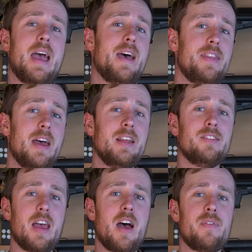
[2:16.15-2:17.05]
and that
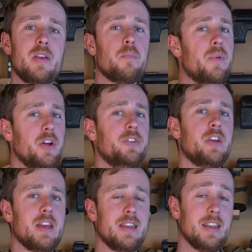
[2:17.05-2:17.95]
is having
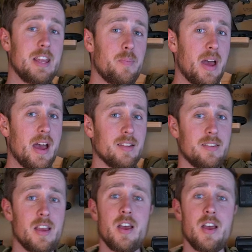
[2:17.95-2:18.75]
built-in knee pads.